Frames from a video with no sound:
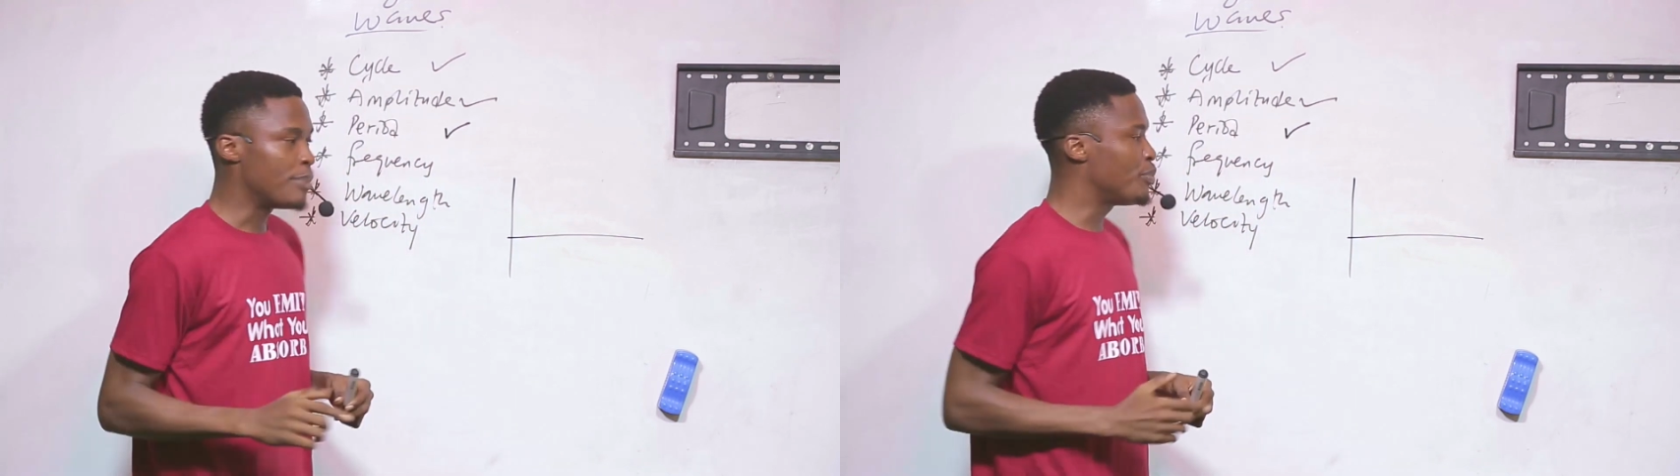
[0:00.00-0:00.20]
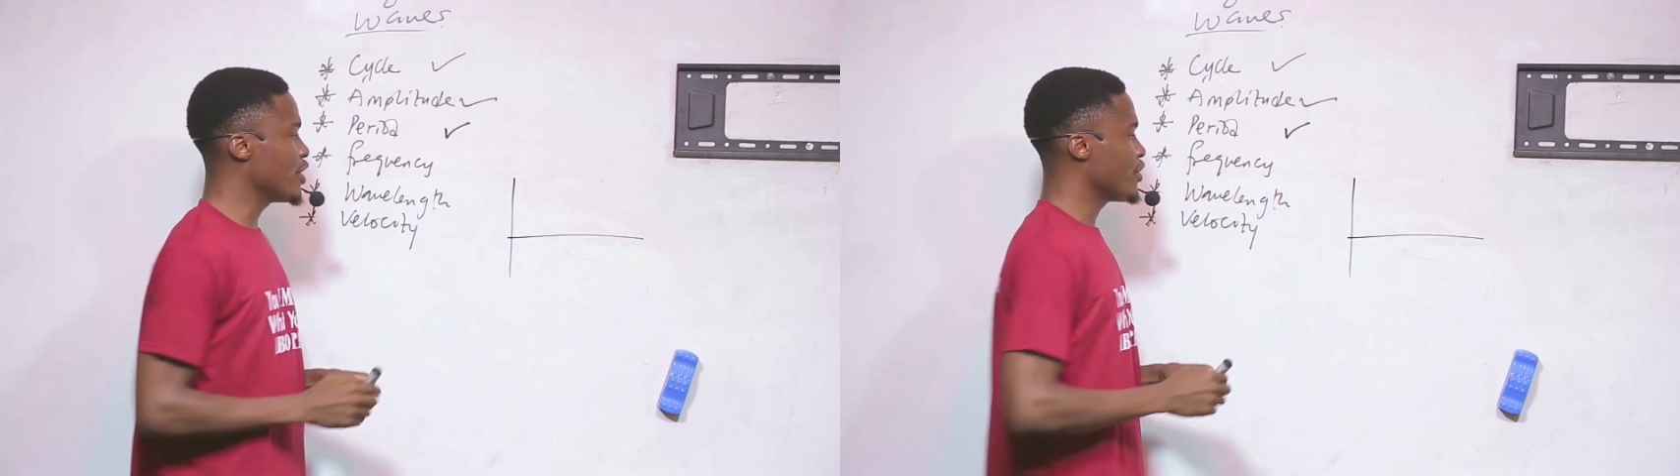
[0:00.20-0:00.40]

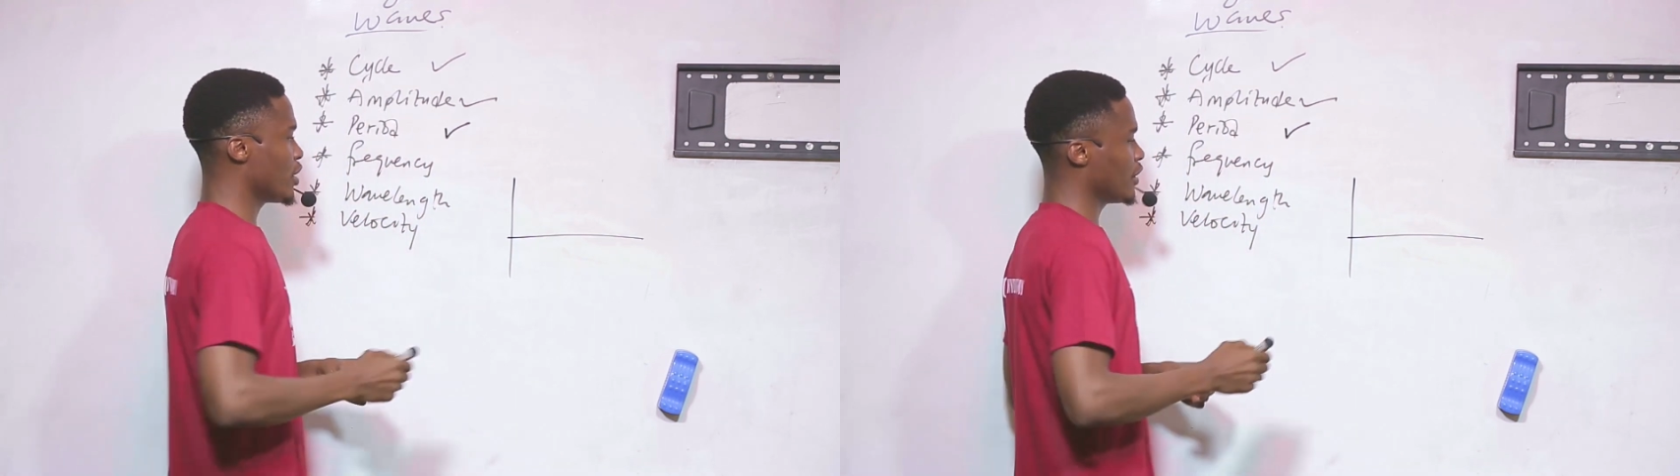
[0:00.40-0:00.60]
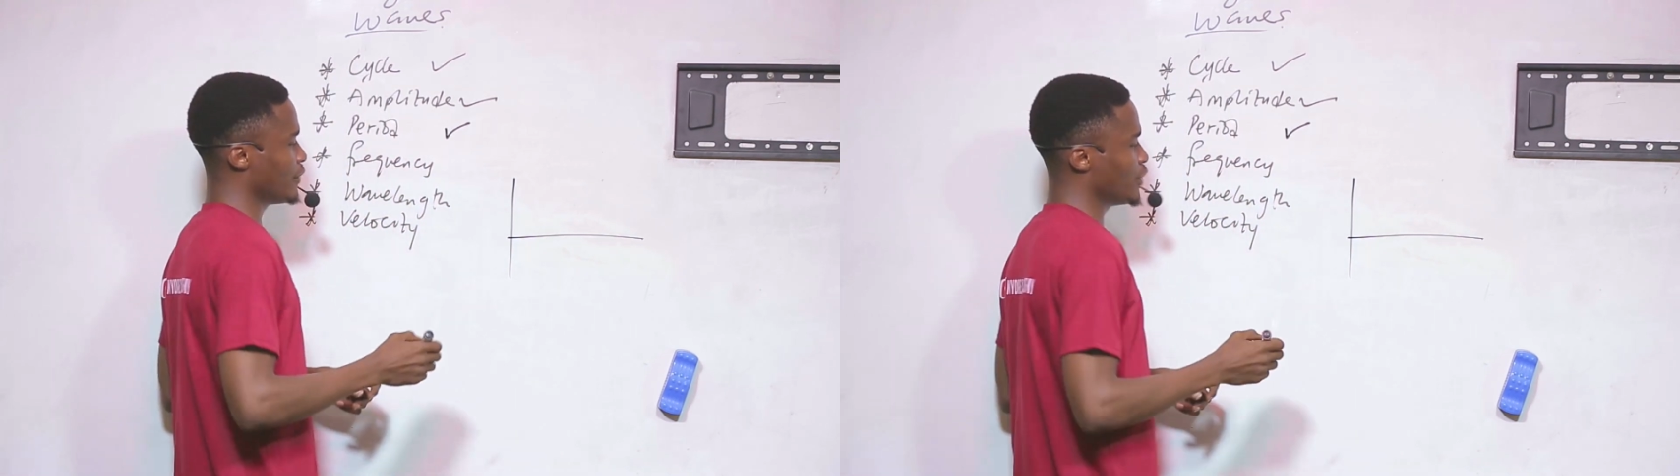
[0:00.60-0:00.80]
a
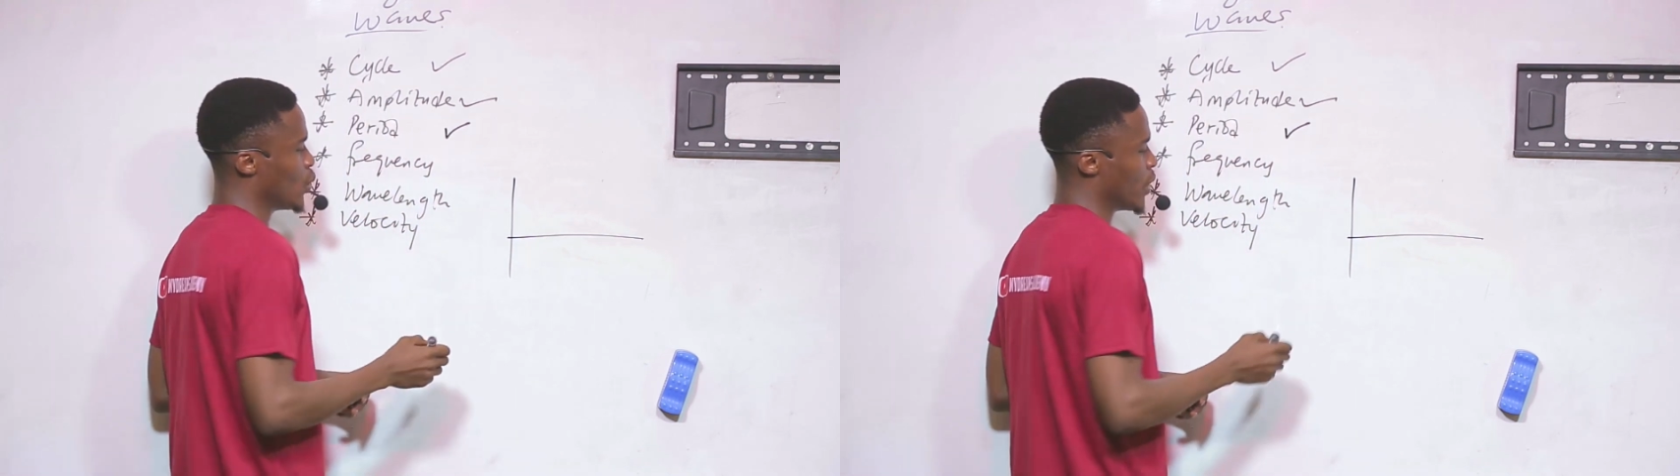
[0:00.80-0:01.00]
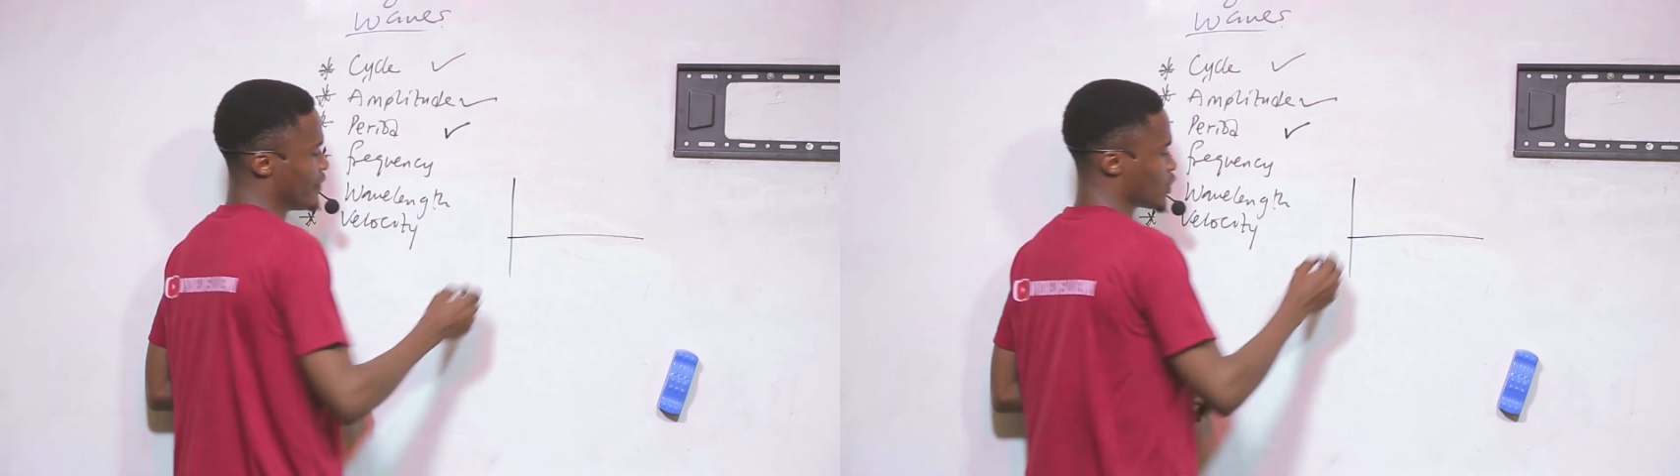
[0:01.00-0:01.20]
period
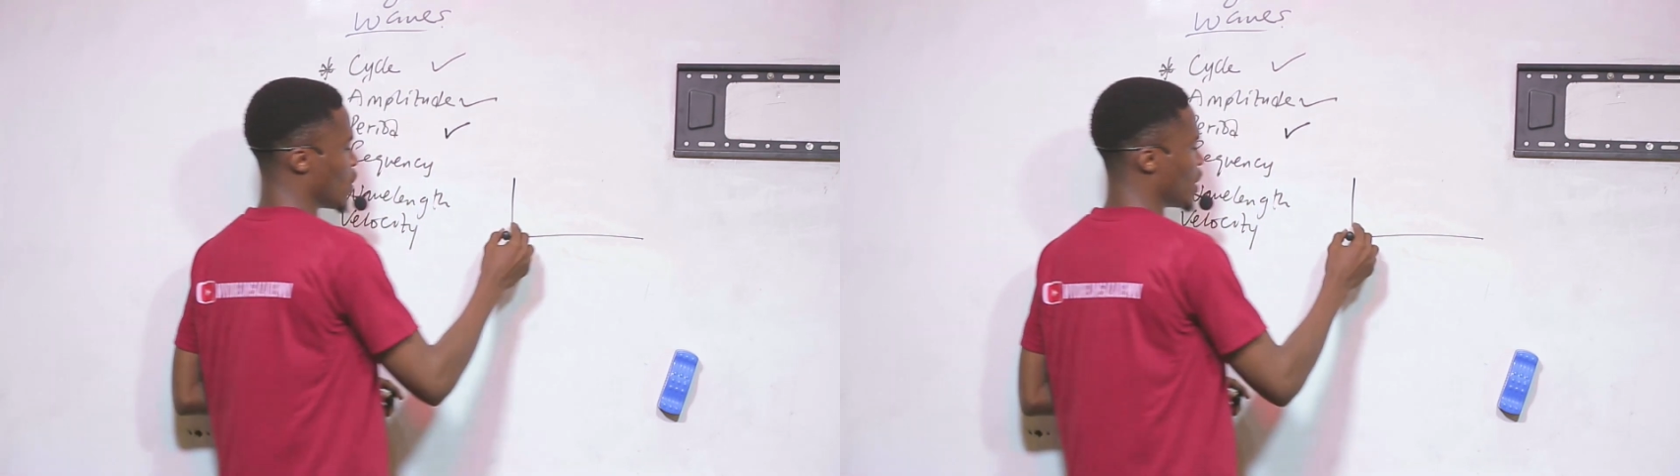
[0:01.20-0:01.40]
of the wave.